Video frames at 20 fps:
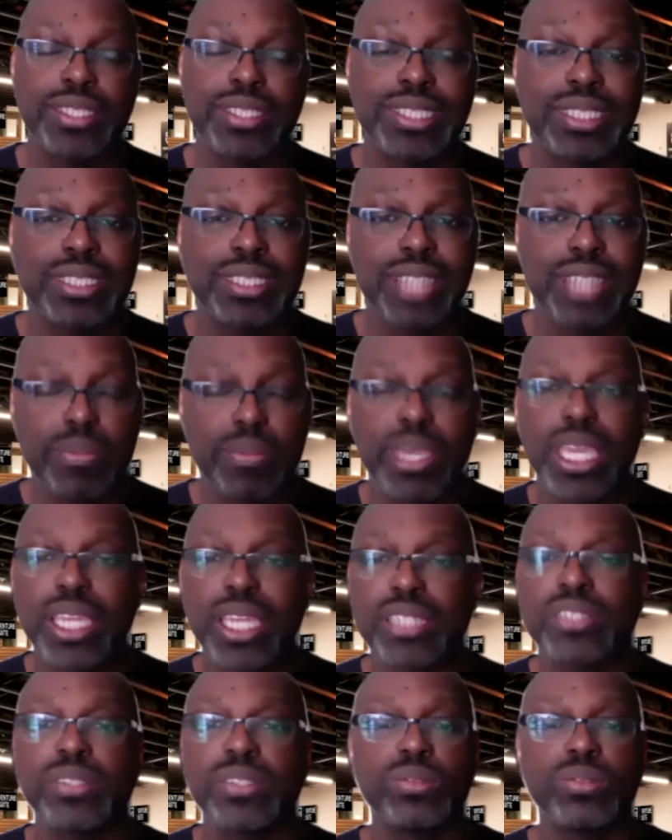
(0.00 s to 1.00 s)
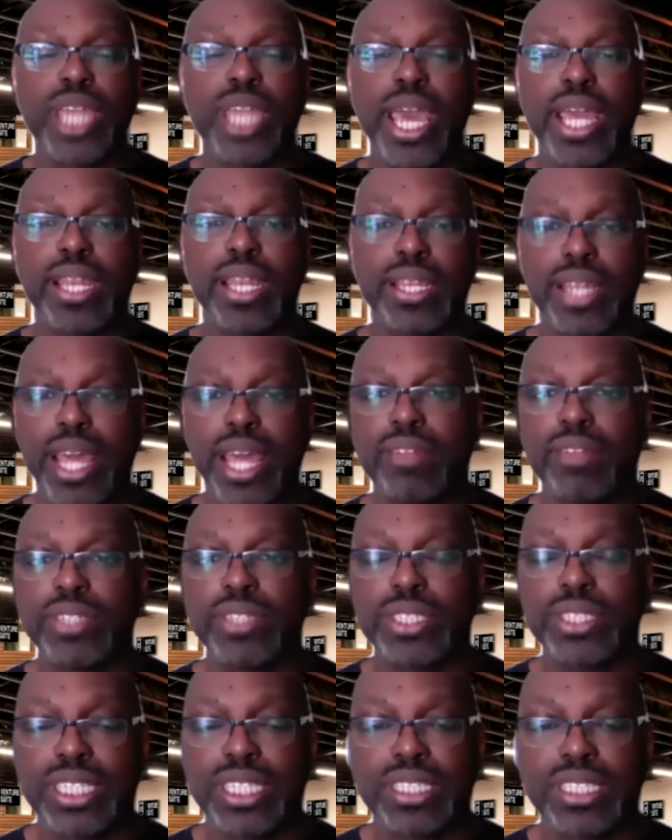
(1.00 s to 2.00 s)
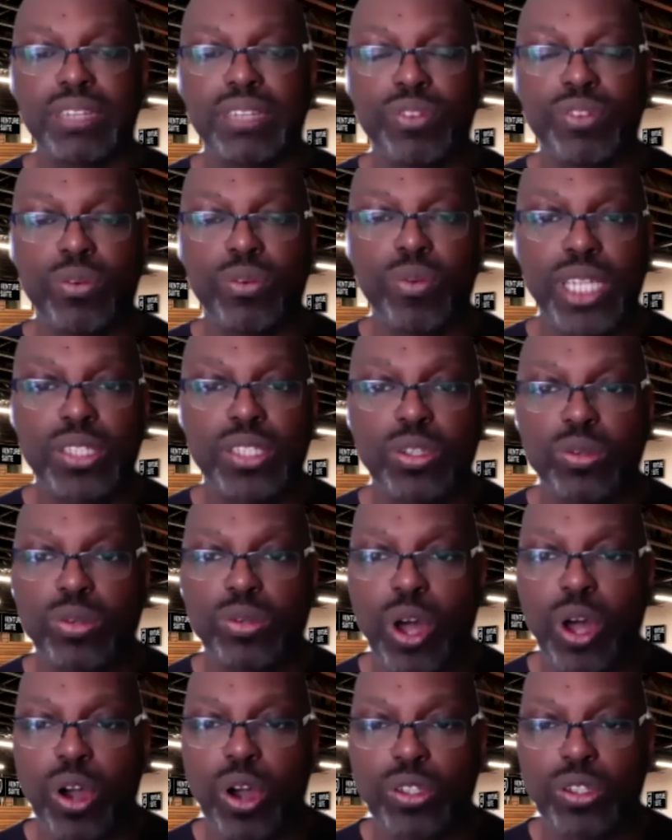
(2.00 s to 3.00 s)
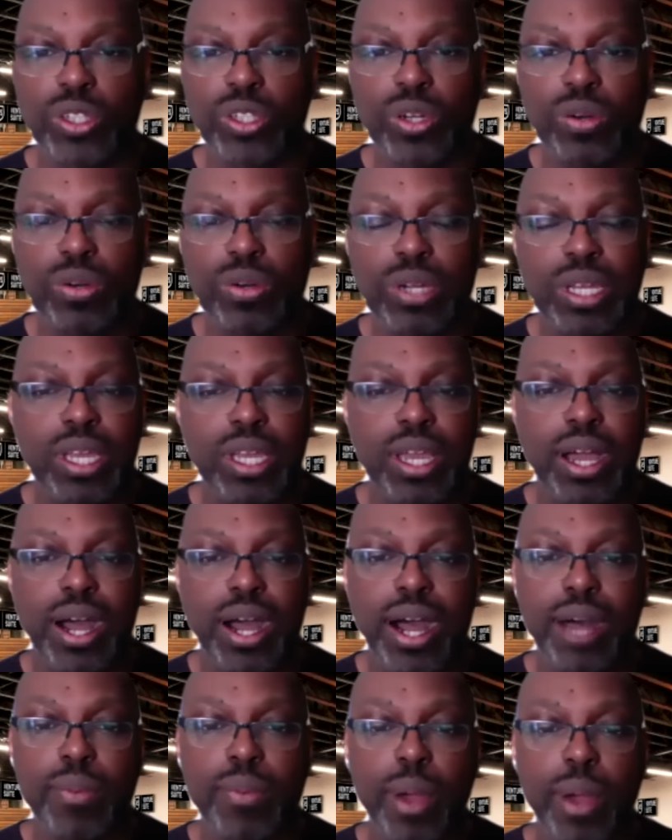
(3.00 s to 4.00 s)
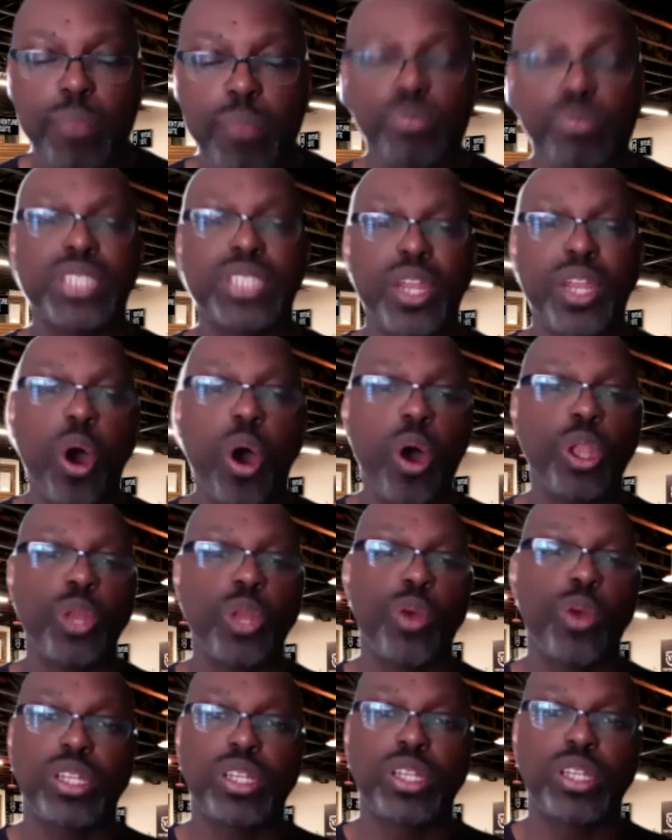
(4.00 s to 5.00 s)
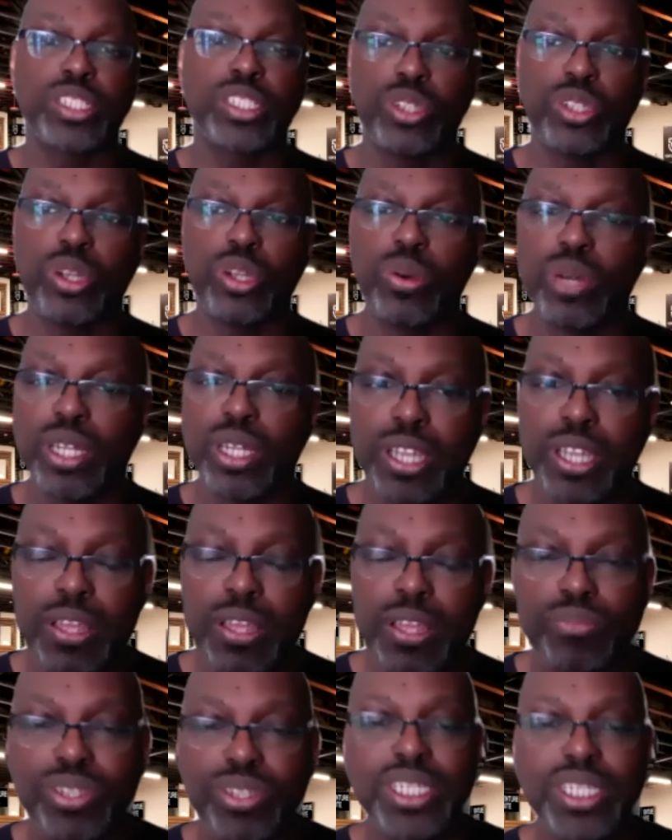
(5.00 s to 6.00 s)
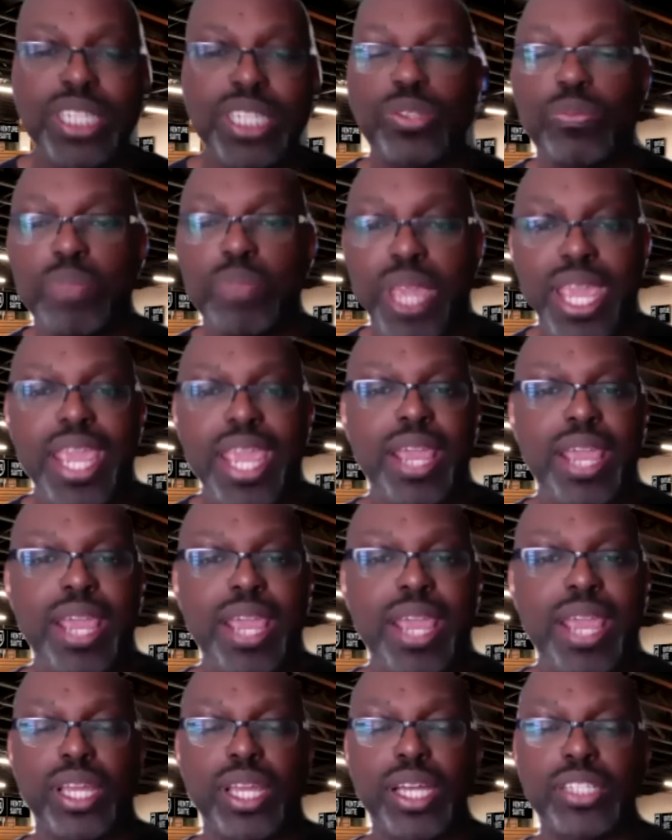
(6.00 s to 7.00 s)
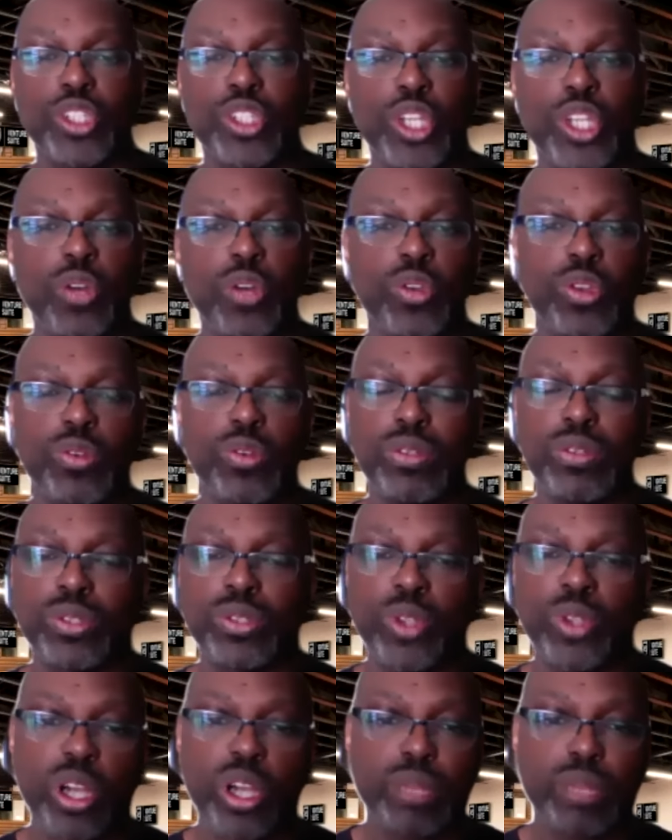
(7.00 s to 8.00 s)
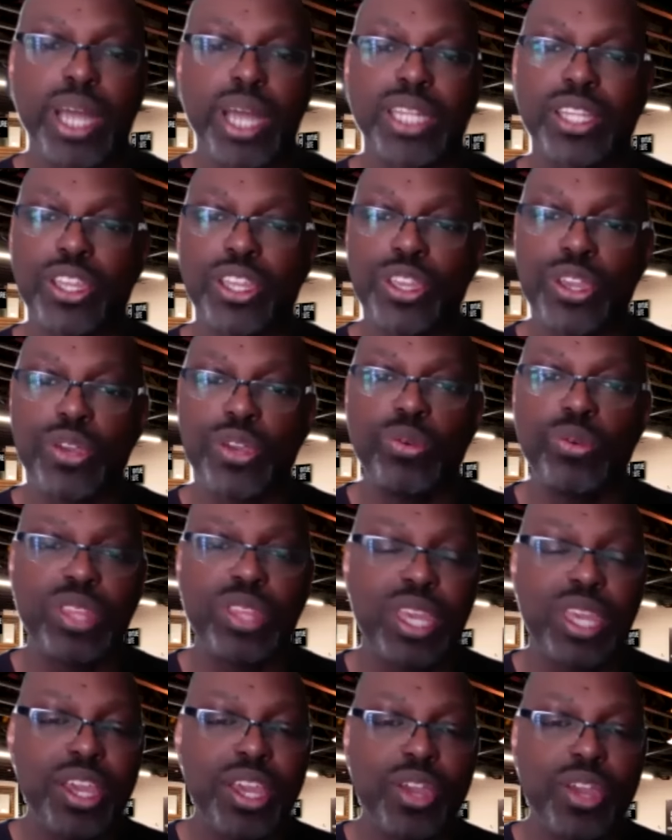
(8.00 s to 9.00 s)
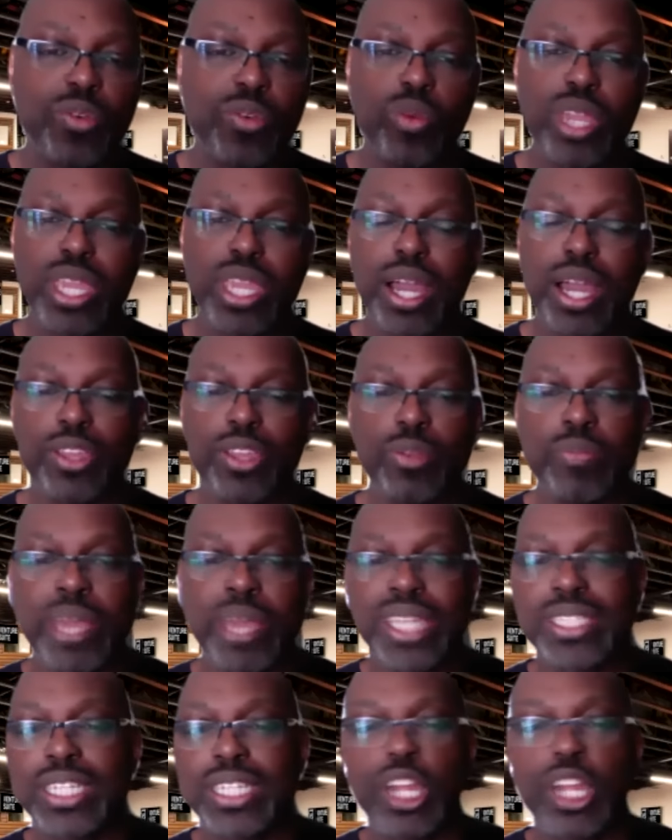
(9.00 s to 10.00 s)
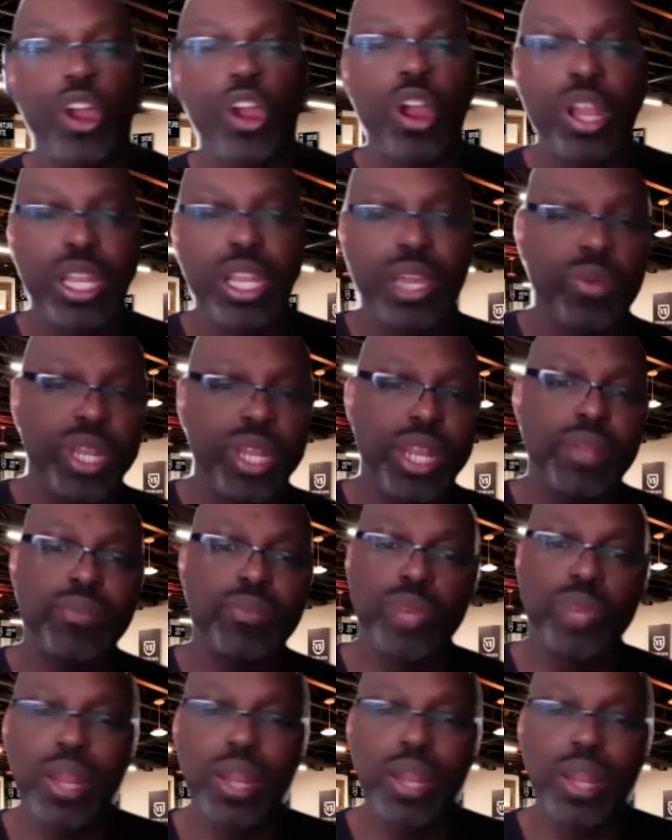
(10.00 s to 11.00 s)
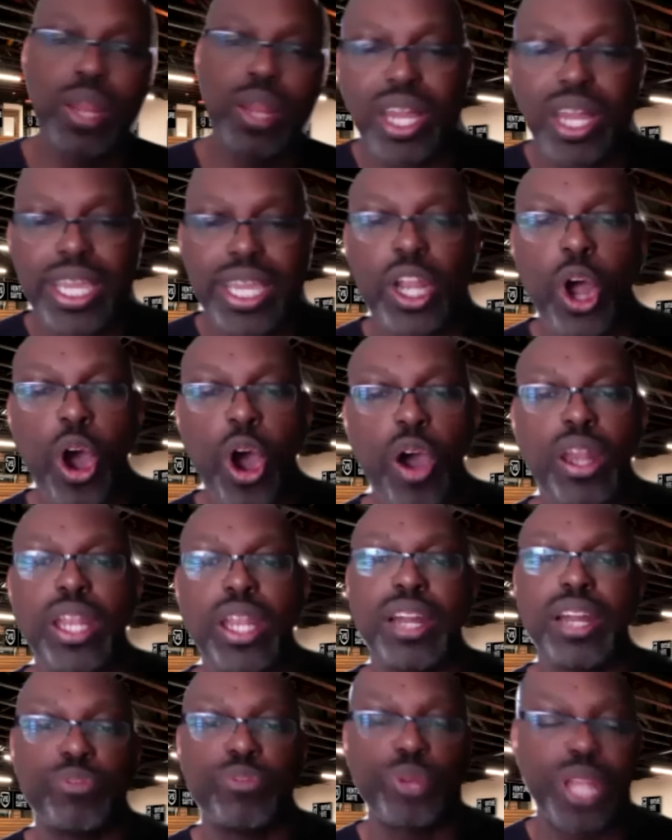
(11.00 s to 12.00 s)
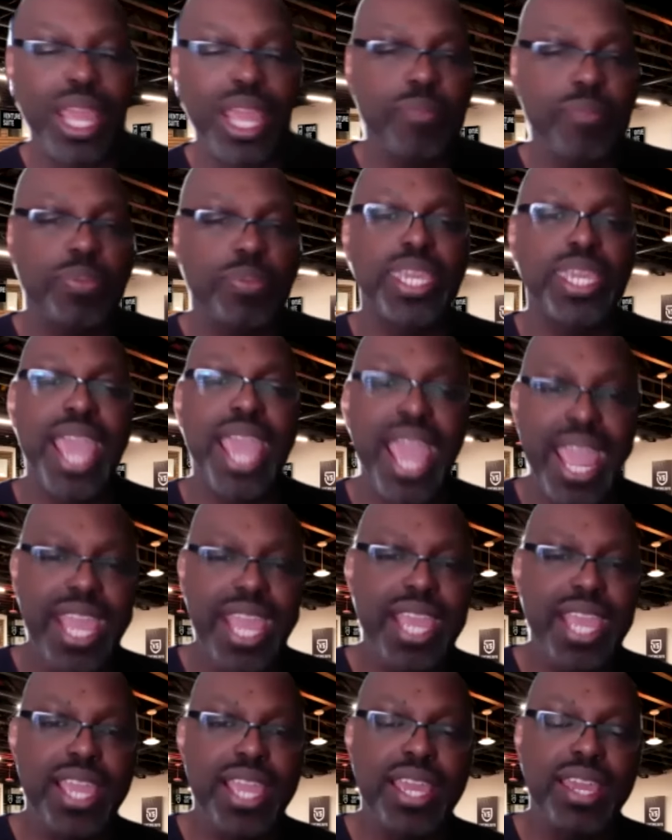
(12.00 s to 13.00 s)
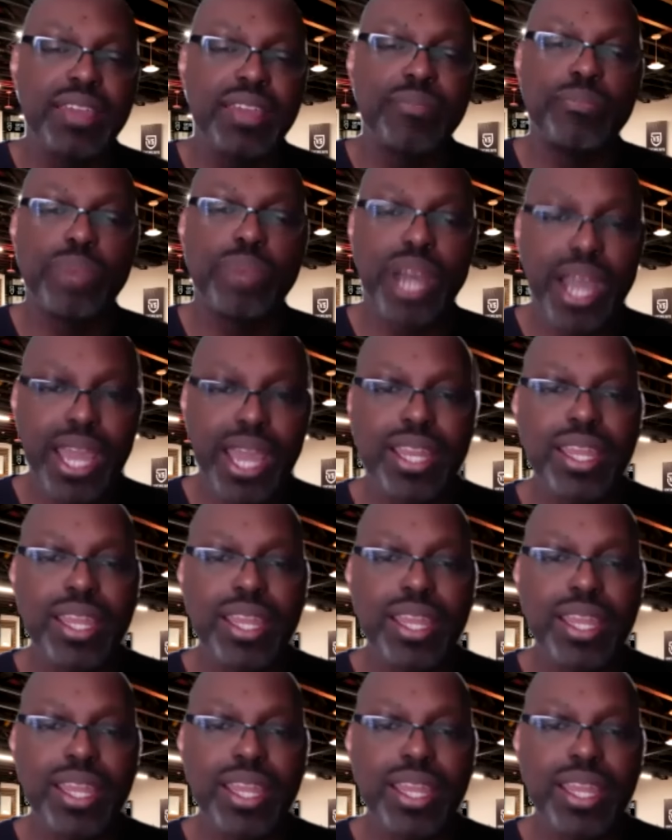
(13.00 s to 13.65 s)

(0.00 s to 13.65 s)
the systemic issues that that have existed for way too long. So um, I appreciate all the work that you're doing appreciate you being here with us. You know, you, yes, sir, you talked yes, about the youth. We uh, you mentioned it earlier. We didn't we didn't plug it hard enough with MPA, but